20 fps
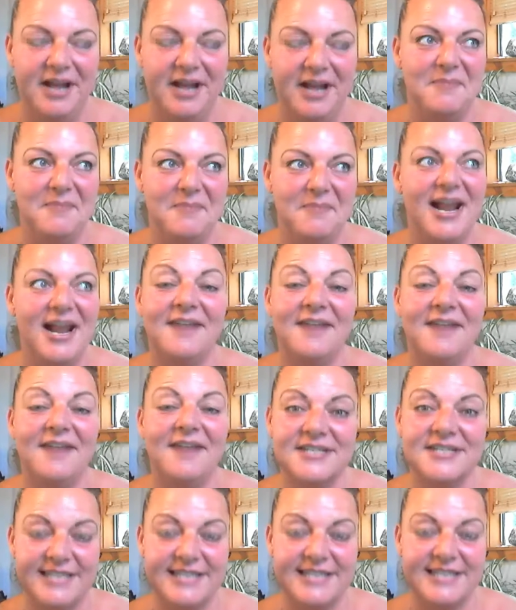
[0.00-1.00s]
But I have
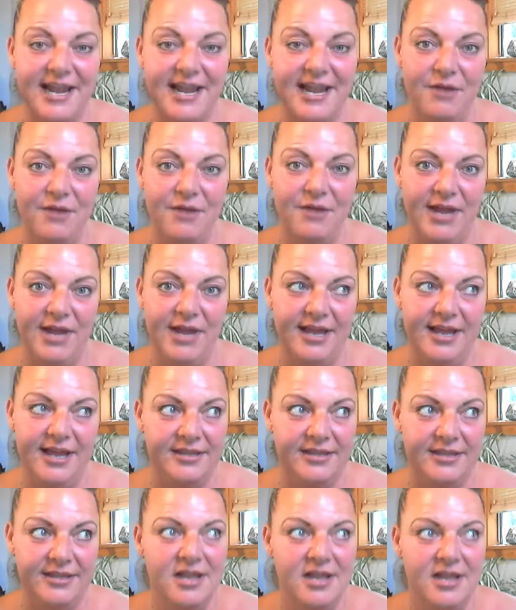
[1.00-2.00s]
to say,
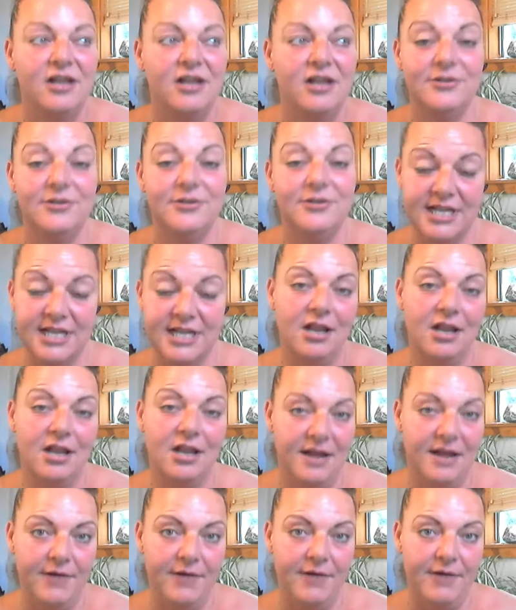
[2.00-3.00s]
with losing a
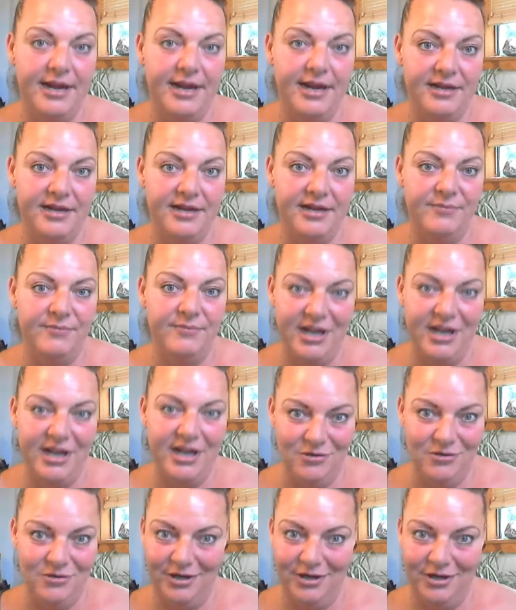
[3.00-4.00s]
lot of weight and
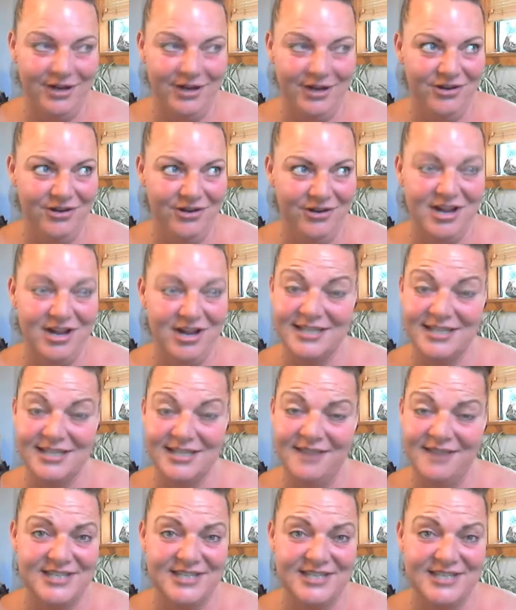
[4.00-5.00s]
being older, you know, you guys, I
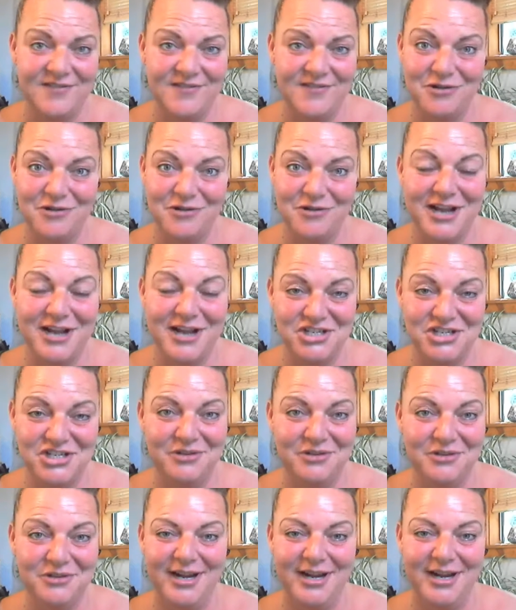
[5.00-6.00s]
have 7
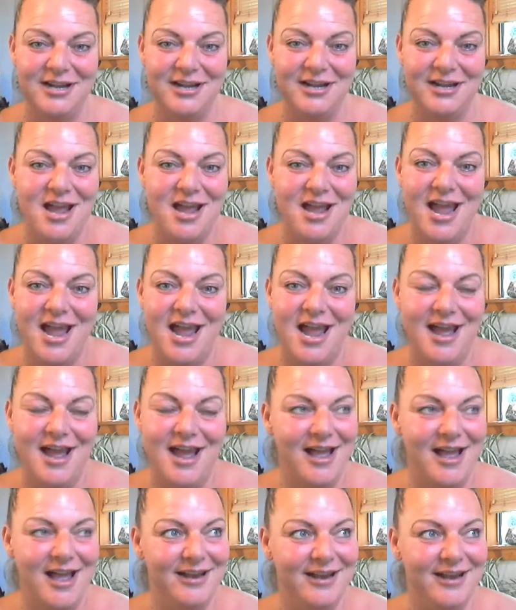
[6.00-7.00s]
grandchildren,
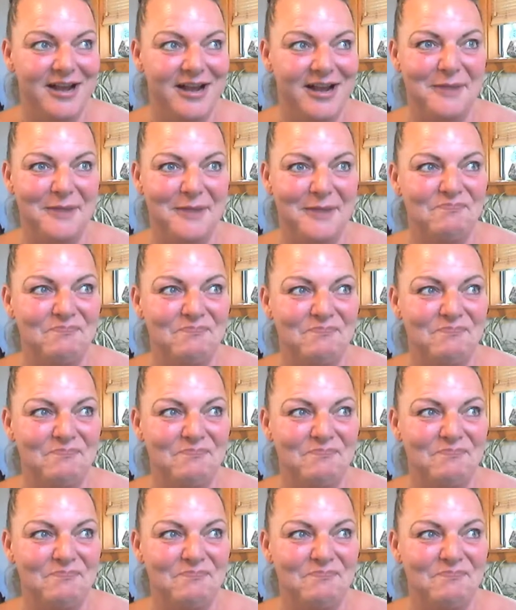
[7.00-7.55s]
and